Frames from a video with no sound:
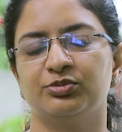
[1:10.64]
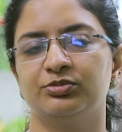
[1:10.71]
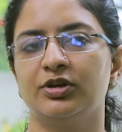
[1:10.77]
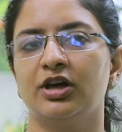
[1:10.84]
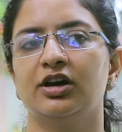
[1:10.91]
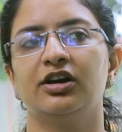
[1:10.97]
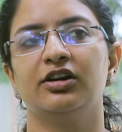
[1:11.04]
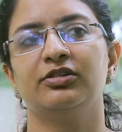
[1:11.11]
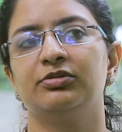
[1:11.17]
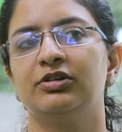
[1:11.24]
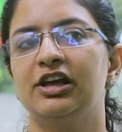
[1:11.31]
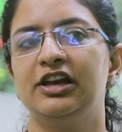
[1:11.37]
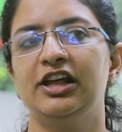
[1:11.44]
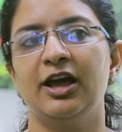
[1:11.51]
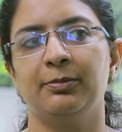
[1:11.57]
so uh,
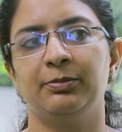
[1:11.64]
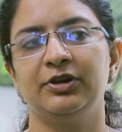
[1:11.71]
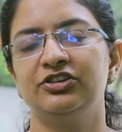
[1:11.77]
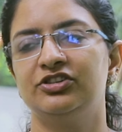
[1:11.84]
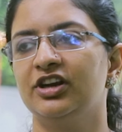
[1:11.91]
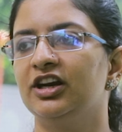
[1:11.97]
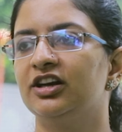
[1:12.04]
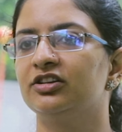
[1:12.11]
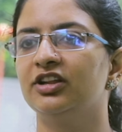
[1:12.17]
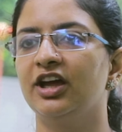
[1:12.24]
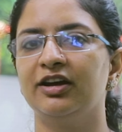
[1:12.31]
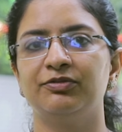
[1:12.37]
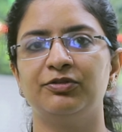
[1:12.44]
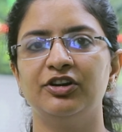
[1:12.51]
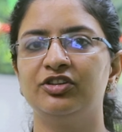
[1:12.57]
really
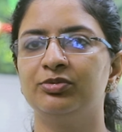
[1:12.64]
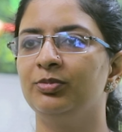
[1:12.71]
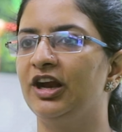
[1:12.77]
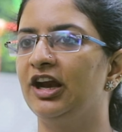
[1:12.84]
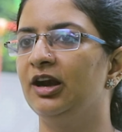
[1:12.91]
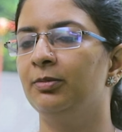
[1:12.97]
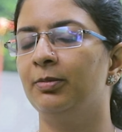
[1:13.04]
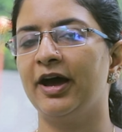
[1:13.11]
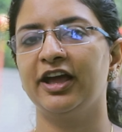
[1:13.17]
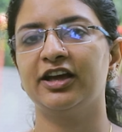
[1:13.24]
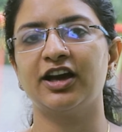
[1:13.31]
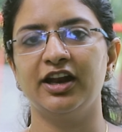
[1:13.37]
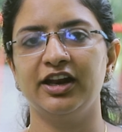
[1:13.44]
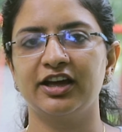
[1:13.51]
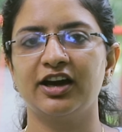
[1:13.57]
appreciate the efforts made
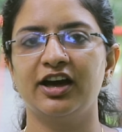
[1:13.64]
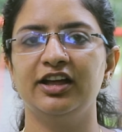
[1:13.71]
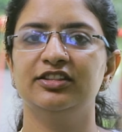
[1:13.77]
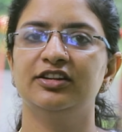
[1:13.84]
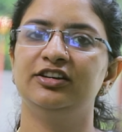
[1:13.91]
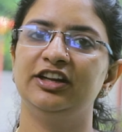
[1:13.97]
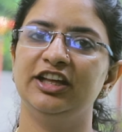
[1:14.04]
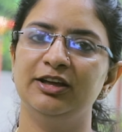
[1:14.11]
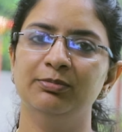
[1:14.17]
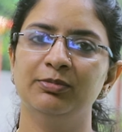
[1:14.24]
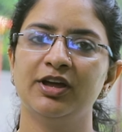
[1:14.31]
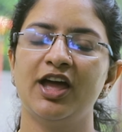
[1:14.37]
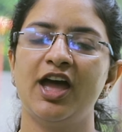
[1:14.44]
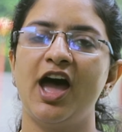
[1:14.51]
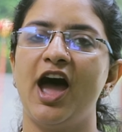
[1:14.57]
by Kanika and the
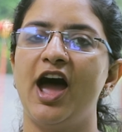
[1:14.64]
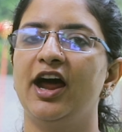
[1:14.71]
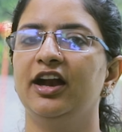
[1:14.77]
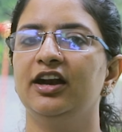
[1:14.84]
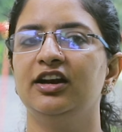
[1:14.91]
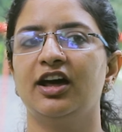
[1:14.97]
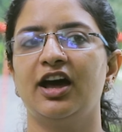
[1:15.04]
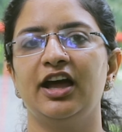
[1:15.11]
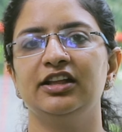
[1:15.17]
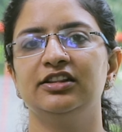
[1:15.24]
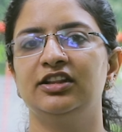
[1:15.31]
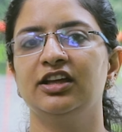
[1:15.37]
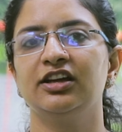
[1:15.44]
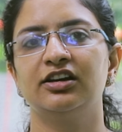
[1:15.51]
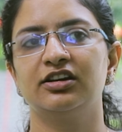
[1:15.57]
team. And
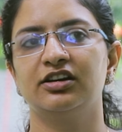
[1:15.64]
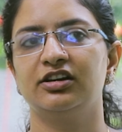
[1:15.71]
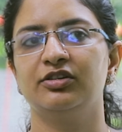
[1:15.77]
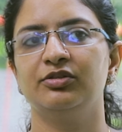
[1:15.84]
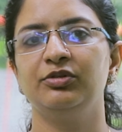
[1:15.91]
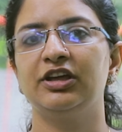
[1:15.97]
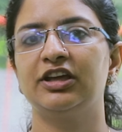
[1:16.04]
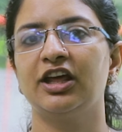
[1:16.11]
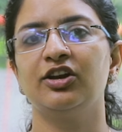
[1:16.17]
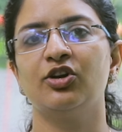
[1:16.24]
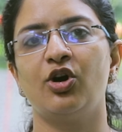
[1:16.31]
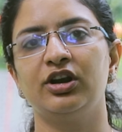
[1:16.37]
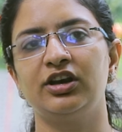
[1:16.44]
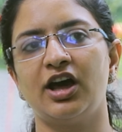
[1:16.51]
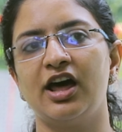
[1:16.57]
I think uh, we
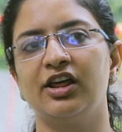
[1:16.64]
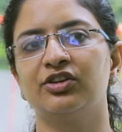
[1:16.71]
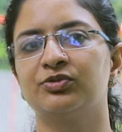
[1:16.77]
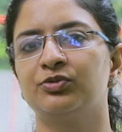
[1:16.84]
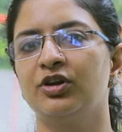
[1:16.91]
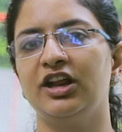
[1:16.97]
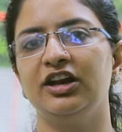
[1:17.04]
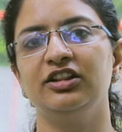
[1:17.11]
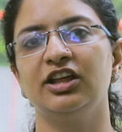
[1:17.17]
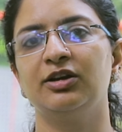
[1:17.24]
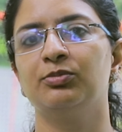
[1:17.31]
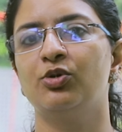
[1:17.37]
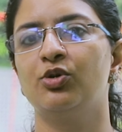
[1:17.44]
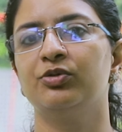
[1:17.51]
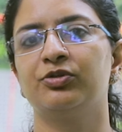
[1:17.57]
cannot ask for
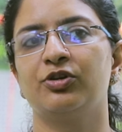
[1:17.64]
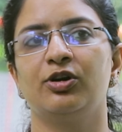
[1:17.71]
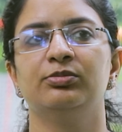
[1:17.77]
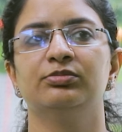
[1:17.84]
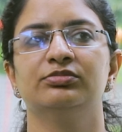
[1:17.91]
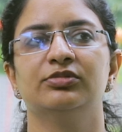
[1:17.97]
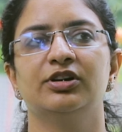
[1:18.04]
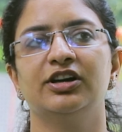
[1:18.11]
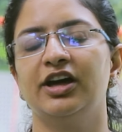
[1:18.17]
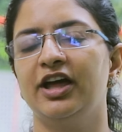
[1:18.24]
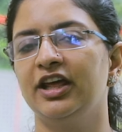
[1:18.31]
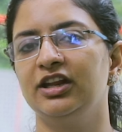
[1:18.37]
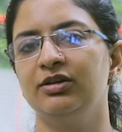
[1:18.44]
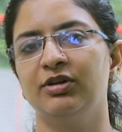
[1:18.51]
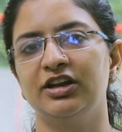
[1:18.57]
anything more from
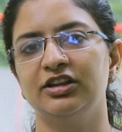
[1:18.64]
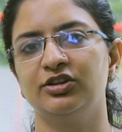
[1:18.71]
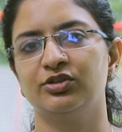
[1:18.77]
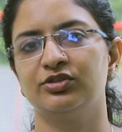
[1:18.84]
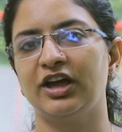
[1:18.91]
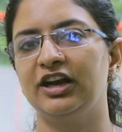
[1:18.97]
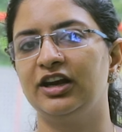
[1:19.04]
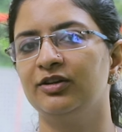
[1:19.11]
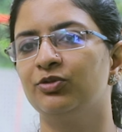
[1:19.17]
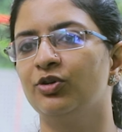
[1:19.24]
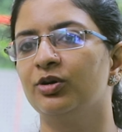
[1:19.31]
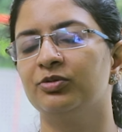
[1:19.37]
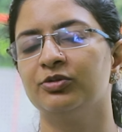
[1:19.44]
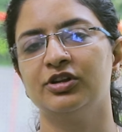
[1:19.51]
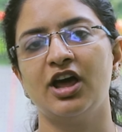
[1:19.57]
uh, anywhere in the society
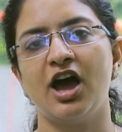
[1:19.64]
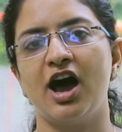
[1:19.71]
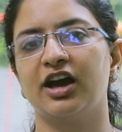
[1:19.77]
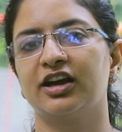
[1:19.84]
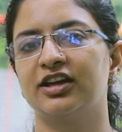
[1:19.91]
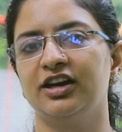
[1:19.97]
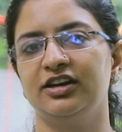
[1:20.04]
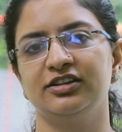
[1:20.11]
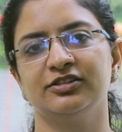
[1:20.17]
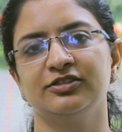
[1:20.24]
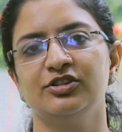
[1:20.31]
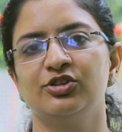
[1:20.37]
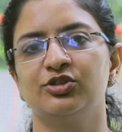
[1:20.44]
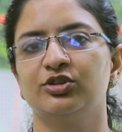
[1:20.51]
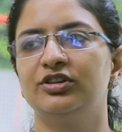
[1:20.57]
for our kid.
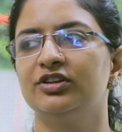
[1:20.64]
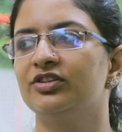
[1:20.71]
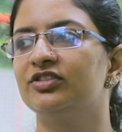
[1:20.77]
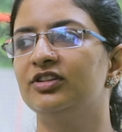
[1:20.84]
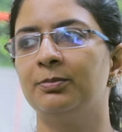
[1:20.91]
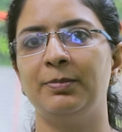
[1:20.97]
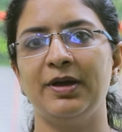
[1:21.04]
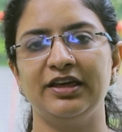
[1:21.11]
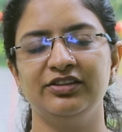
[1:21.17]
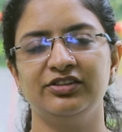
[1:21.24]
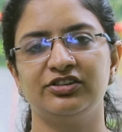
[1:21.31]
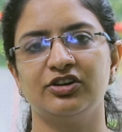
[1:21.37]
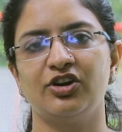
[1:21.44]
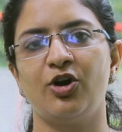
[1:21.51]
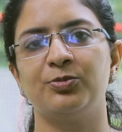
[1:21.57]
So this is the
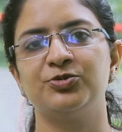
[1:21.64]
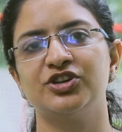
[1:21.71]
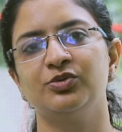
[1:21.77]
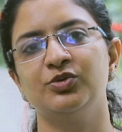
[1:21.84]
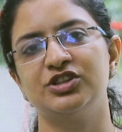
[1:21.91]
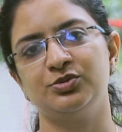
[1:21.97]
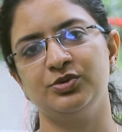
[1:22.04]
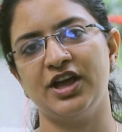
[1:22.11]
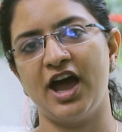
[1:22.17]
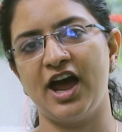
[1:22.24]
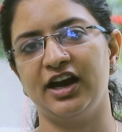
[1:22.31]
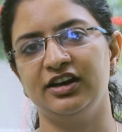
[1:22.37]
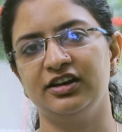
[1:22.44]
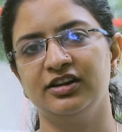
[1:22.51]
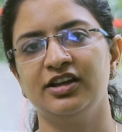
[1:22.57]
best option which we
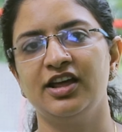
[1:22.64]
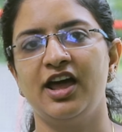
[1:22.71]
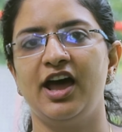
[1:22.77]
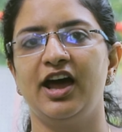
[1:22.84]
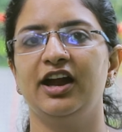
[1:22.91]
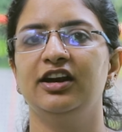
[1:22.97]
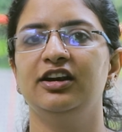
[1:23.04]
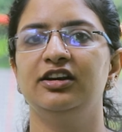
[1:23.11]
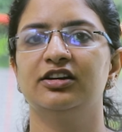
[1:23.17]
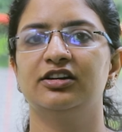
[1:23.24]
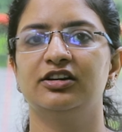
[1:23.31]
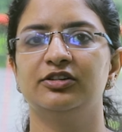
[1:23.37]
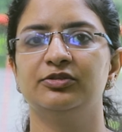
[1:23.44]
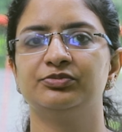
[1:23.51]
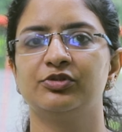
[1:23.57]
had
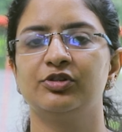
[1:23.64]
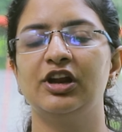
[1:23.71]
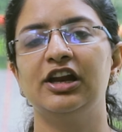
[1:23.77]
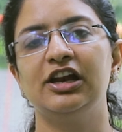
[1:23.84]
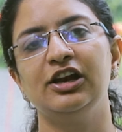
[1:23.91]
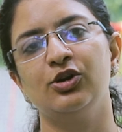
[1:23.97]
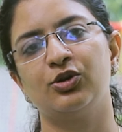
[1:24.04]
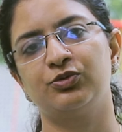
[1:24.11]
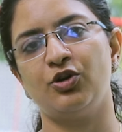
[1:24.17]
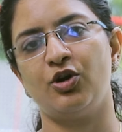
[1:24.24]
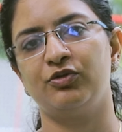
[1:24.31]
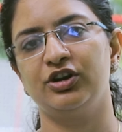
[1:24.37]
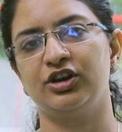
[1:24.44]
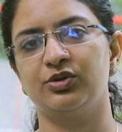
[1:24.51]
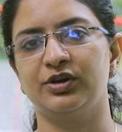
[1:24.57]
and uh, we really look
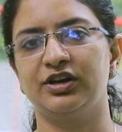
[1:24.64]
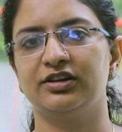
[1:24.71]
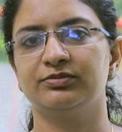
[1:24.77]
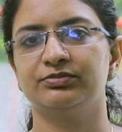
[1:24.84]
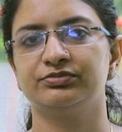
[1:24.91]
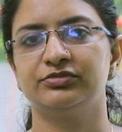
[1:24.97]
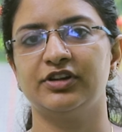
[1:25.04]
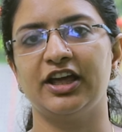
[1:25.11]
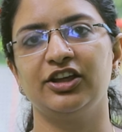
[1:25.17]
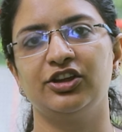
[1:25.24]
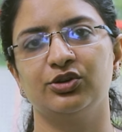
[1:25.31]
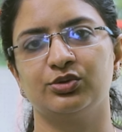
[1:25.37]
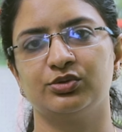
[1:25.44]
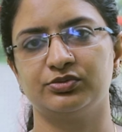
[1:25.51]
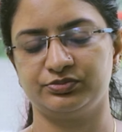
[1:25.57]
forward to it.
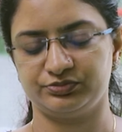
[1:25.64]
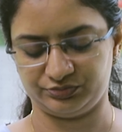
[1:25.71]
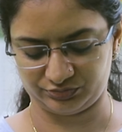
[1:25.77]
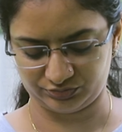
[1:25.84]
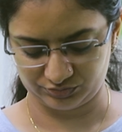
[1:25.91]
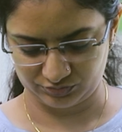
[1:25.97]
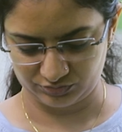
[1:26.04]
Thank you.